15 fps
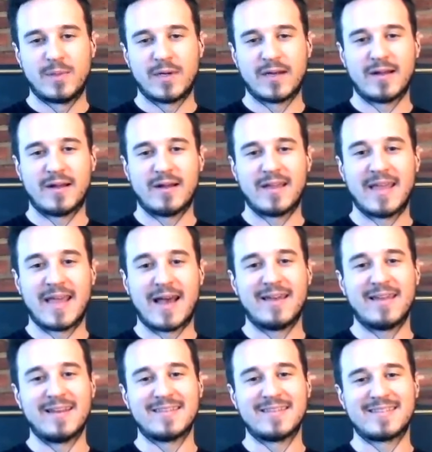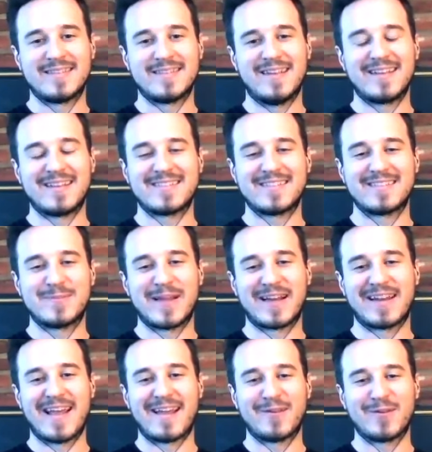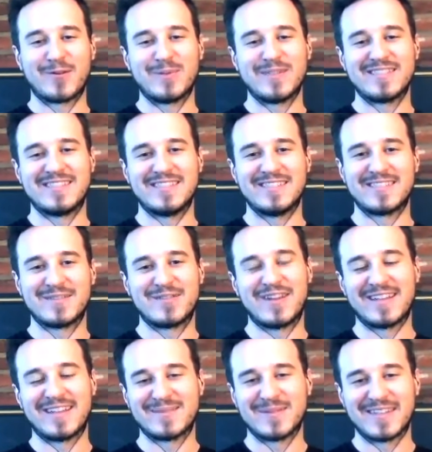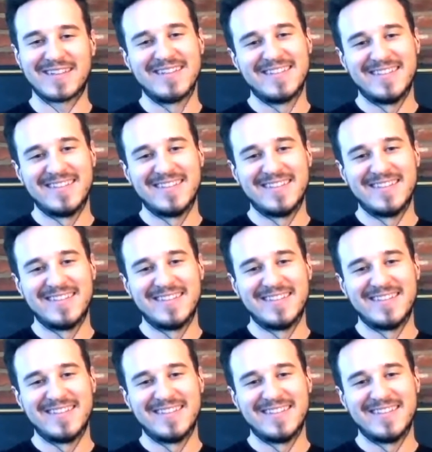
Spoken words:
But yeah, it is a spectacular piece of cheese, if you ask me.